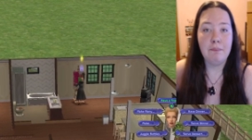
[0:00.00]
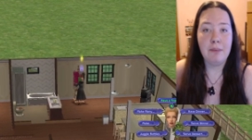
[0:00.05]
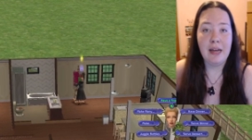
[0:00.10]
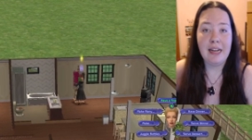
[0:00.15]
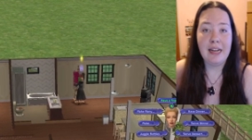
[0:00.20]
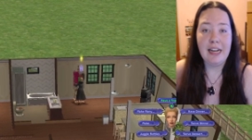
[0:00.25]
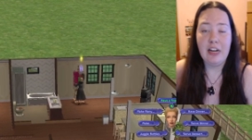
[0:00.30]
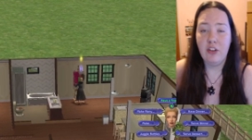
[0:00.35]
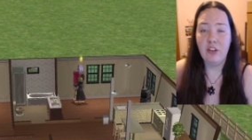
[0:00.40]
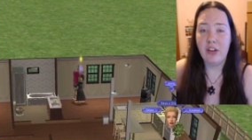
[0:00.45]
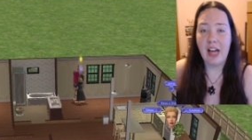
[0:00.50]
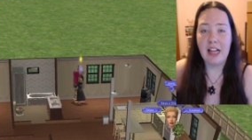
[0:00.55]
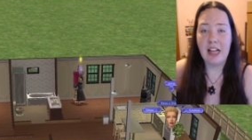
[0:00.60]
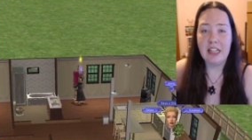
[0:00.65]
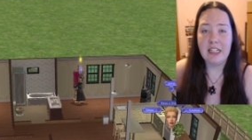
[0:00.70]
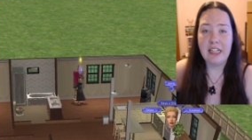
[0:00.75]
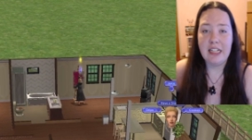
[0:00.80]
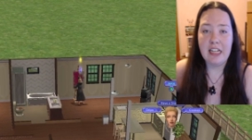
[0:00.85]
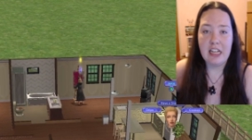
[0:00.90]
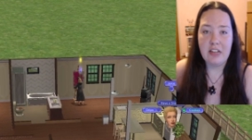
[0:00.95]
But in
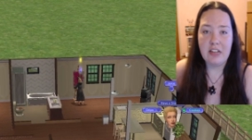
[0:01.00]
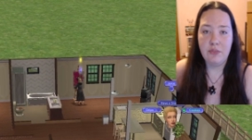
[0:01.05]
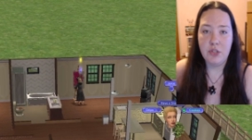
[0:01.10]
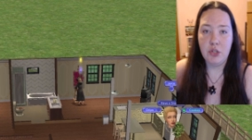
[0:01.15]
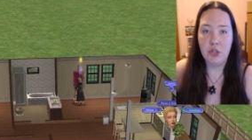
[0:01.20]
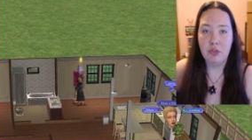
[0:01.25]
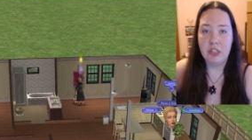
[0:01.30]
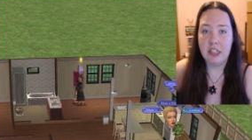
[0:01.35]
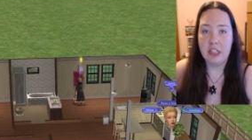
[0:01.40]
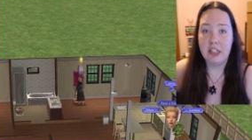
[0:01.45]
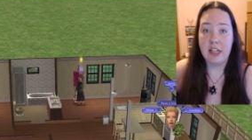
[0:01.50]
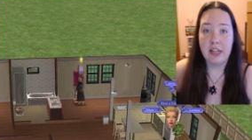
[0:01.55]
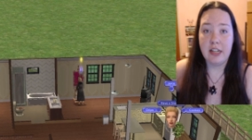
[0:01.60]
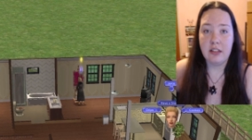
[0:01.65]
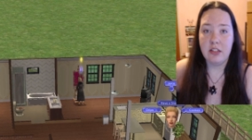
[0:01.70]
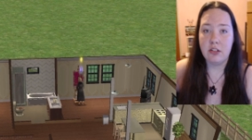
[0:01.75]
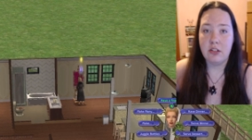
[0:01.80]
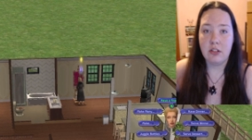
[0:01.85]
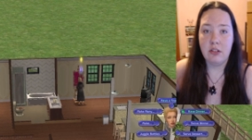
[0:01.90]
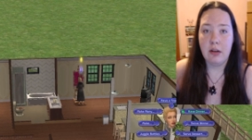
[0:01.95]
reality, if you did
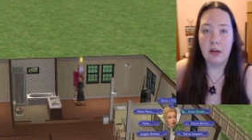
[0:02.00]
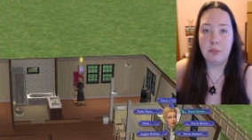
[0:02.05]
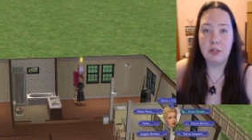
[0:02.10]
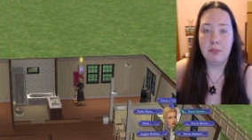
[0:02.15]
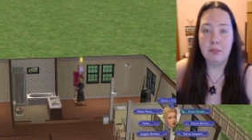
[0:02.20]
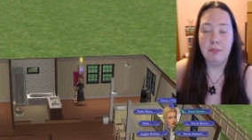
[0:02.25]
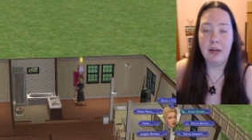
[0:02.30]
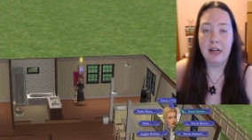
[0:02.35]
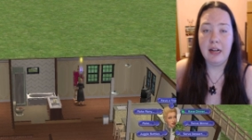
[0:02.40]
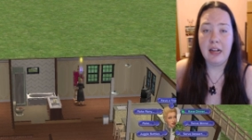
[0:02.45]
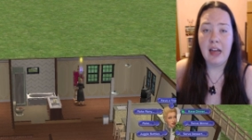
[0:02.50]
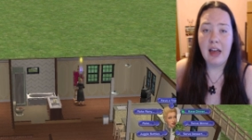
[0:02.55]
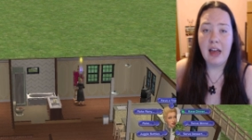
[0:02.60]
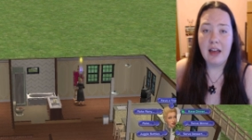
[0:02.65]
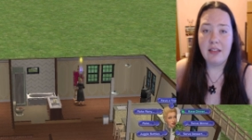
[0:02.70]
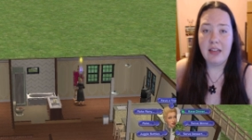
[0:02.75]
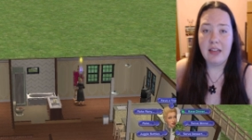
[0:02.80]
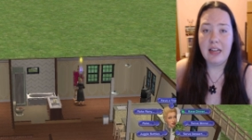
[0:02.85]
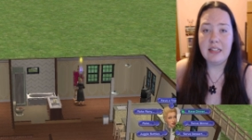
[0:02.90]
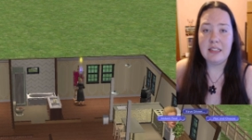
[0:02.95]
get this corruption bug,
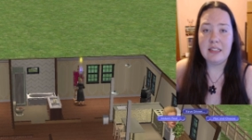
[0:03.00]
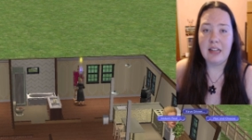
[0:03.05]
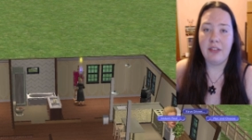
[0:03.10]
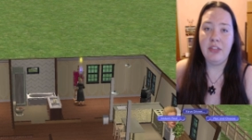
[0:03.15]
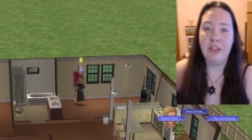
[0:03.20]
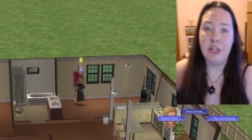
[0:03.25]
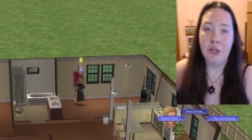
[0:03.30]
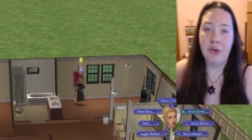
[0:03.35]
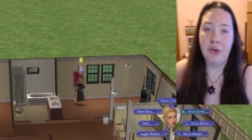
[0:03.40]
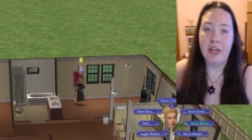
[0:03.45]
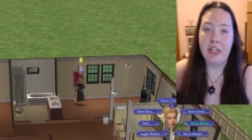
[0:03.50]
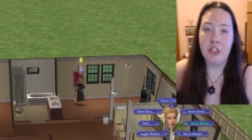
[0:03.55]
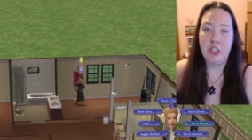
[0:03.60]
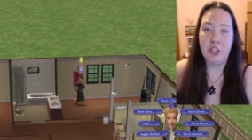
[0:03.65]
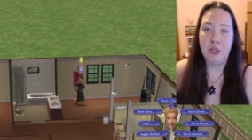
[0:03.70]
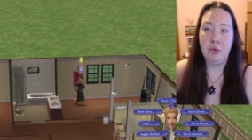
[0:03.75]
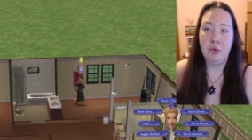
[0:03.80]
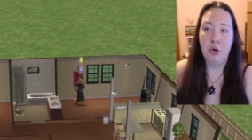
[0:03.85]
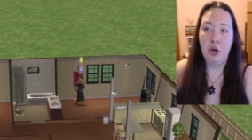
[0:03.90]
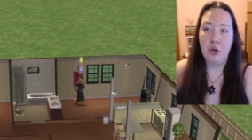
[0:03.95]
there is nothing you can
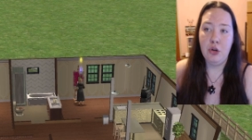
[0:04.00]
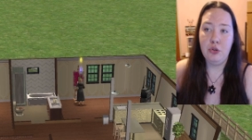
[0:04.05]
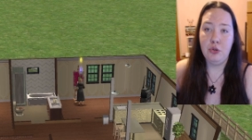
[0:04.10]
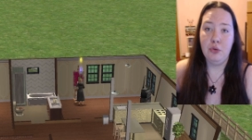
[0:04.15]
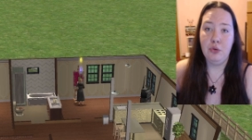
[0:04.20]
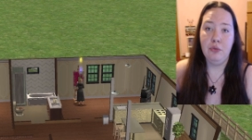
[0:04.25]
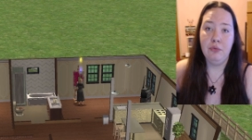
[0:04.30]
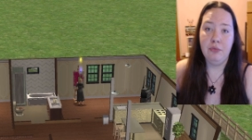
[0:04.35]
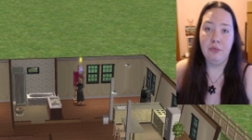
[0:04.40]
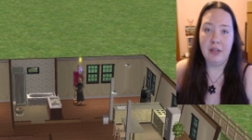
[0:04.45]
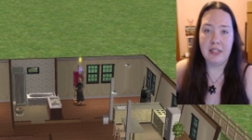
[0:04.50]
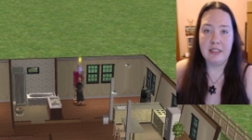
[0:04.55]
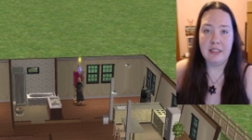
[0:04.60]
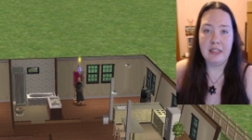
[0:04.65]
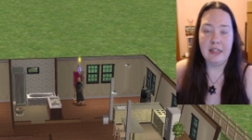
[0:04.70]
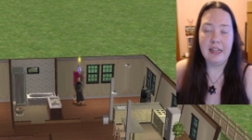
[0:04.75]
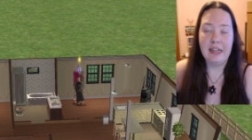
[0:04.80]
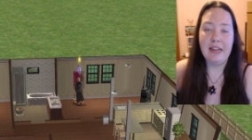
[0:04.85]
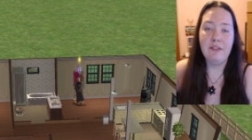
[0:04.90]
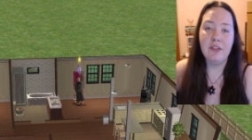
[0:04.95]
do to fix
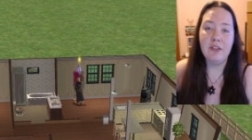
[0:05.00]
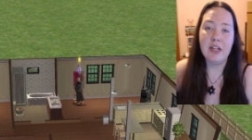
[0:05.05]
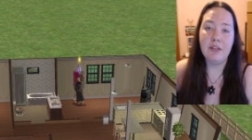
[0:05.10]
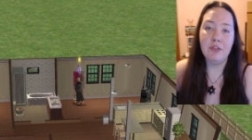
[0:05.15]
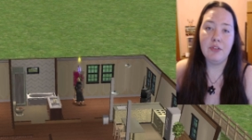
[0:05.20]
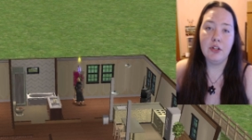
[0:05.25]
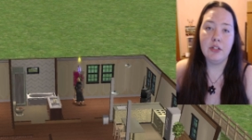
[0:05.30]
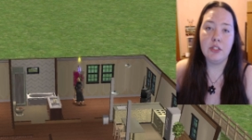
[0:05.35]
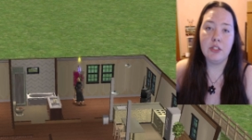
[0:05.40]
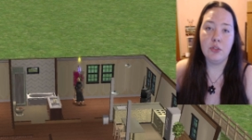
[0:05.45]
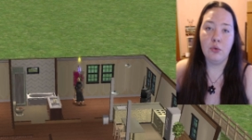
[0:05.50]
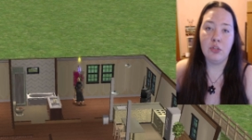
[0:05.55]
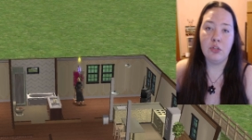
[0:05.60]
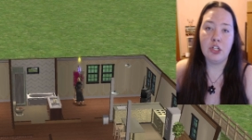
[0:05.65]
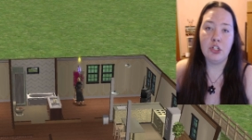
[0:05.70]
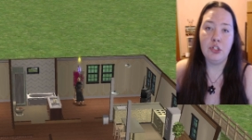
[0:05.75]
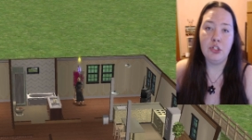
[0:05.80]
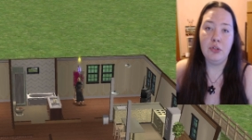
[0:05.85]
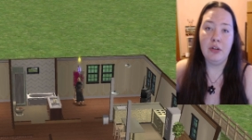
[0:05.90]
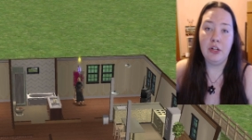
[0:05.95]
it. Even if you
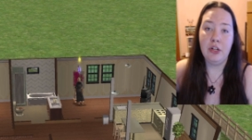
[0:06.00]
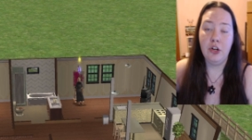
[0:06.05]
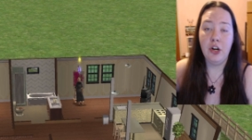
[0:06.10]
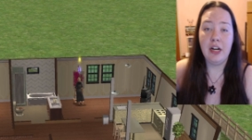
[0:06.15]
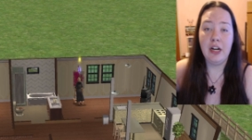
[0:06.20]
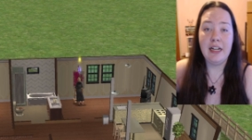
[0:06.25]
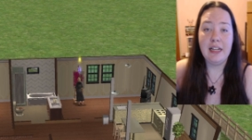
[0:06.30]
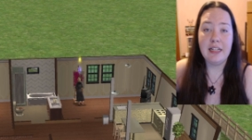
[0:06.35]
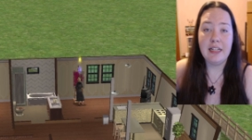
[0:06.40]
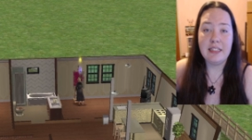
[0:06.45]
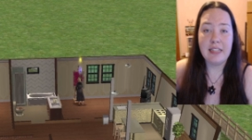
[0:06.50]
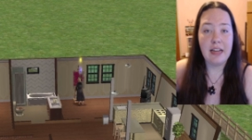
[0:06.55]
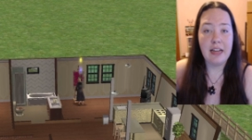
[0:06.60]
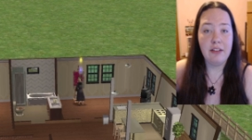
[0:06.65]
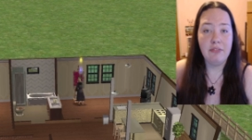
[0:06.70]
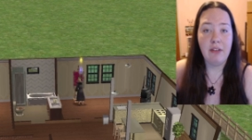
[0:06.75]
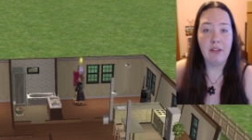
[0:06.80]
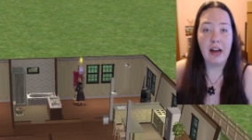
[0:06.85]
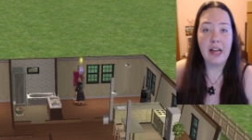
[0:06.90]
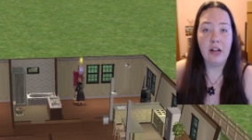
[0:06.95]
resort to an earlier
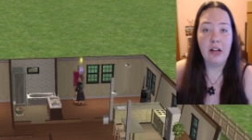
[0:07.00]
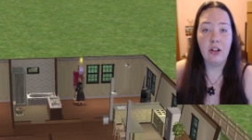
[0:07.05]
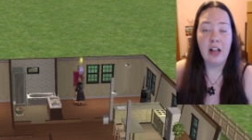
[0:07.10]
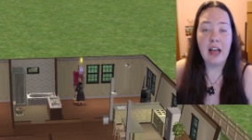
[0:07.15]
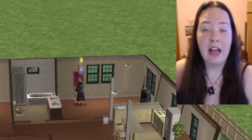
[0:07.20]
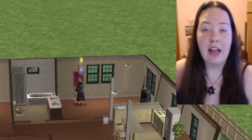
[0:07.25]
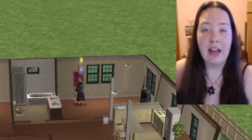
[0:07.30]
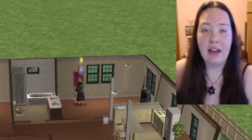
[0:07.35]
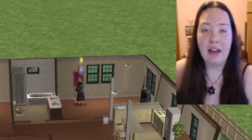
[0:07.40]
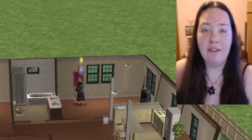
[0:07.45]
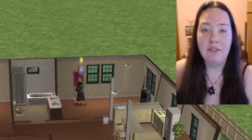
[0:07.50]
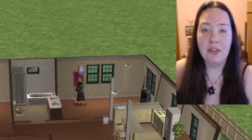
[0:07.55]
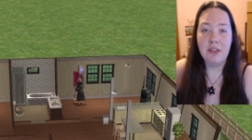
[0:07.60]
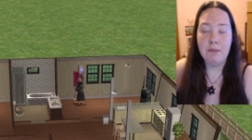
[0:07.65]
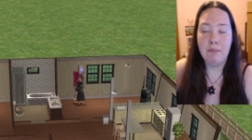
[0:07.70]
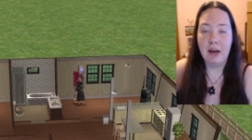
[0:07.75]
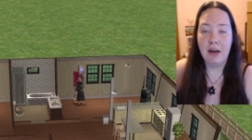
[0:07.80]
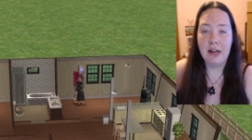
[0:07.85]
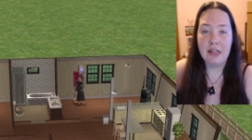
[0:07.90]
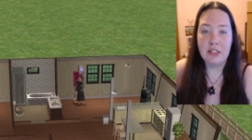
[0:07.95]
save file, if
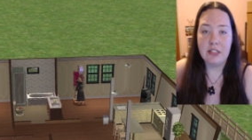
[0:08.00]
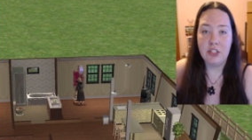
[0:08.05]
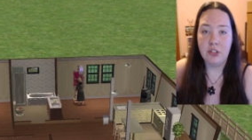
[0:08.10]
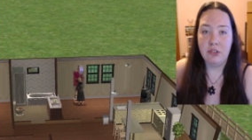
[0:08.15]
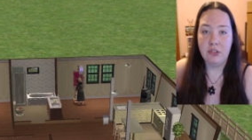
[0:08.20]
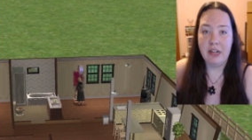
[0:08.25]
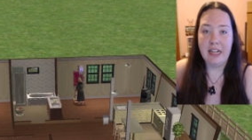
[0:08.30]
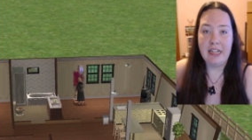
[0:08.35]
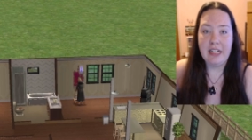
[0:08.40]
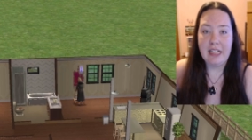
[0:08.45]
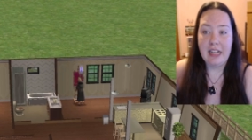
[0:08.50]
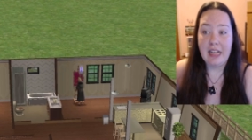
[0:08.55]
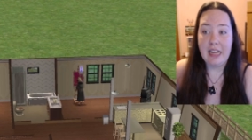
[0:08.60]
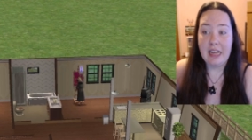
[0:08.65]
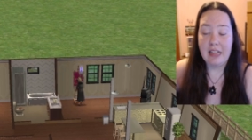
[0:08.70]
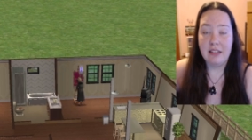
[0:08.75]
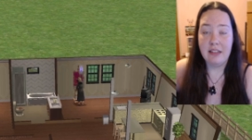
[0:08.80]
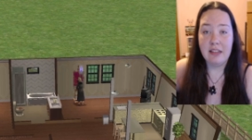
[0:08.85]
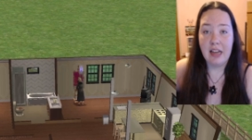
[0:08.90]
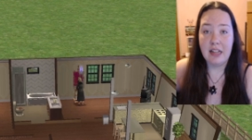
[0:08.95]
the bug is already
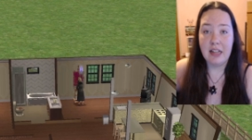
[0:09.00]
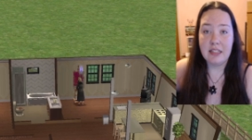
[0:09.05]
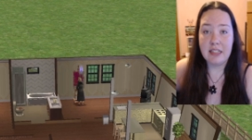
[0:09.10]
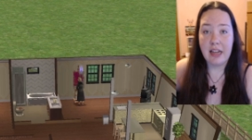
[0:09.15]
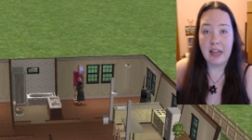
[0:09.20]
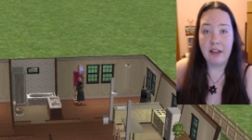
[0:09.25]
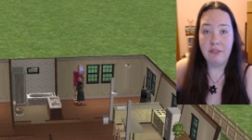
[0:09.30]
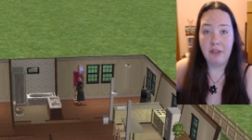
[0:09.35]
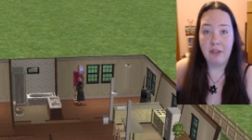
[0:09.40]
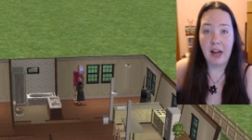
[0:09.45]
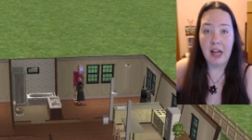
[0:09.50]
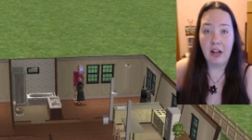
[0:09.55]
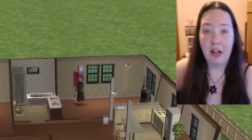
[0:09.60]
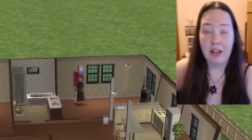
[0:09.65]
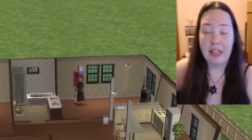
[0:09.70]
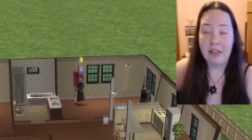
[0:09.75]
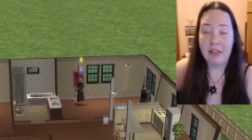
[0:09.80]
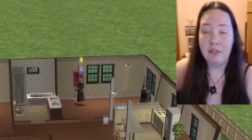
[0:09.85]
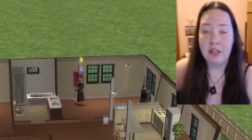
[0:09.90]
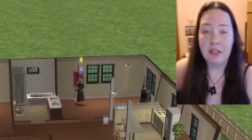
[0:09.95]
in that save
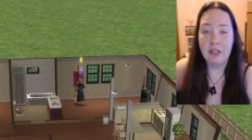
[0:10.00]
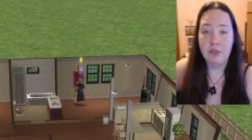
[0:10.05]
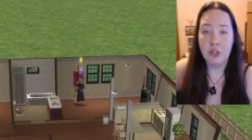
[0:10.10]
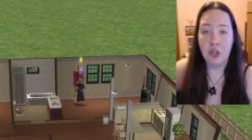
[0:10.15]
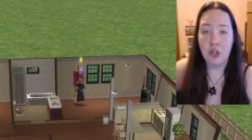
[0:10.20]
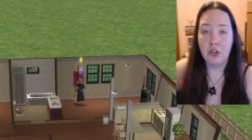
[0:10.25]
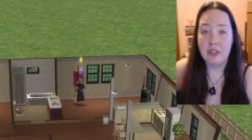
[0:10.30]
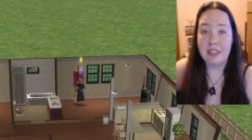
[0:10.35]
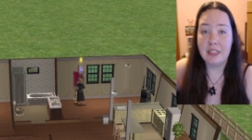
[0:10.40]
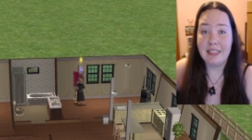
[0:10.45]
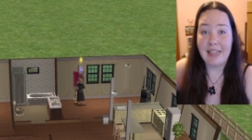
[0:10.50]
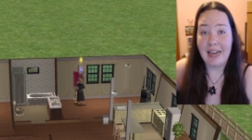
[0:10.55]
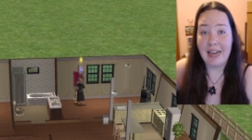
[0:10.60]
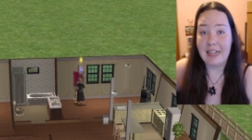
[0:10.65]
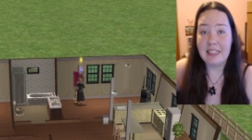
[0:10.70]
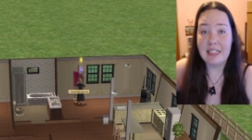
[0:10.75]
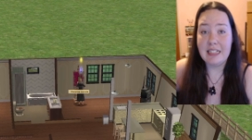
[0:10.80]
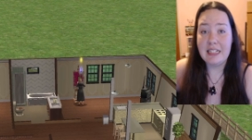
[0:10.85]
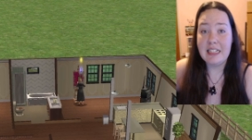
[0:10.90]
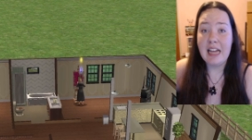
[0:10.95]
file, even if you don't
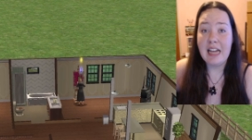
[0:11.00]
detect it,